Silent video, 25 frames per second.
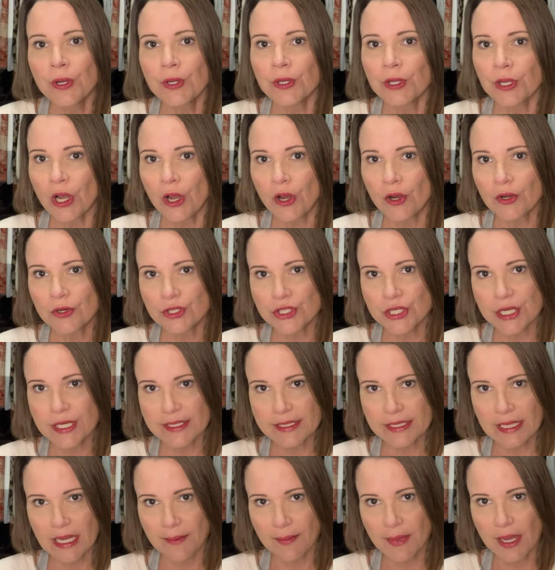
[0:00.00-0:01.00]
Coach
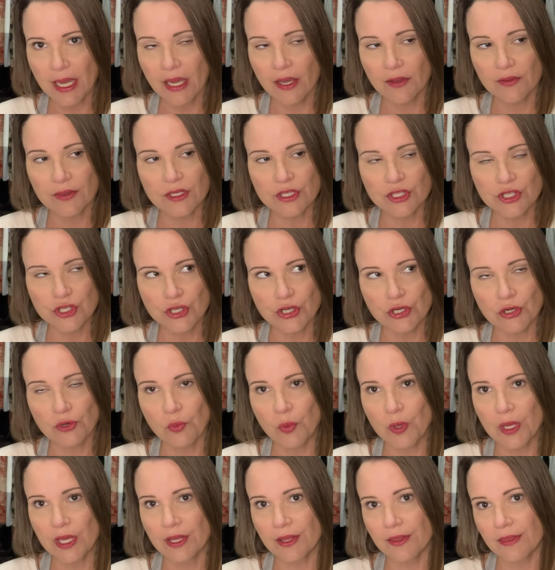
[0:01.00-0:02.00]
has come out this year
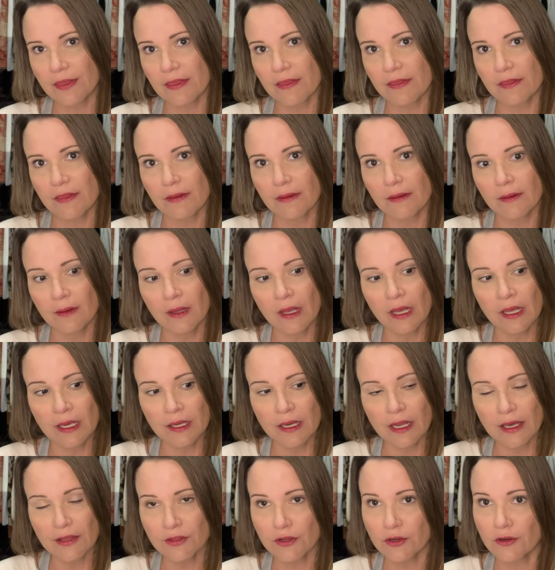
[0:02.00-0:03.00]
with
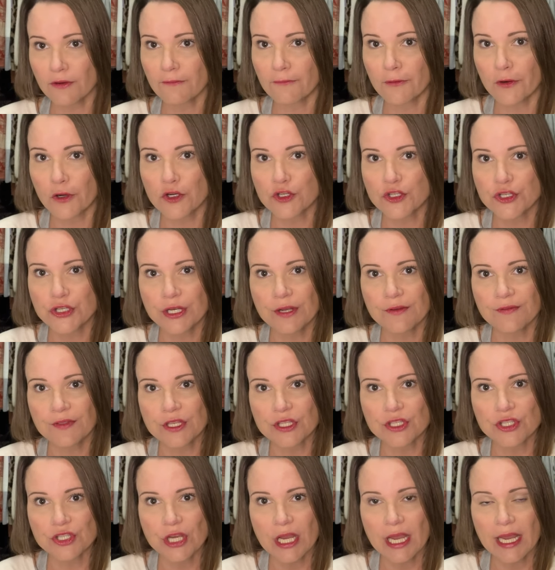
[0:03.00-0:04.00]
another version of
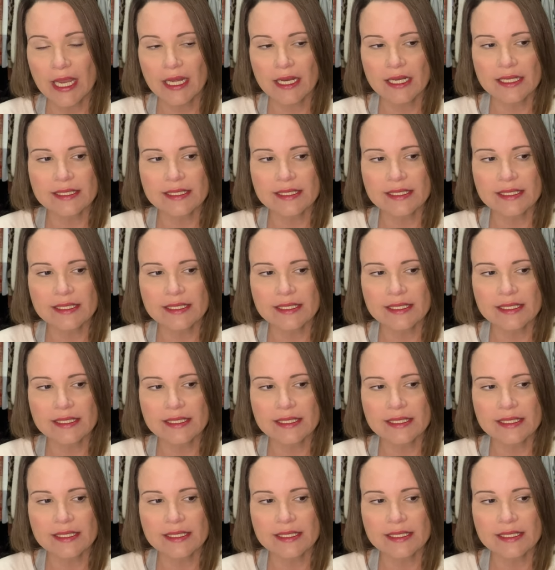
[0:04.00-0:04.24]
this chain.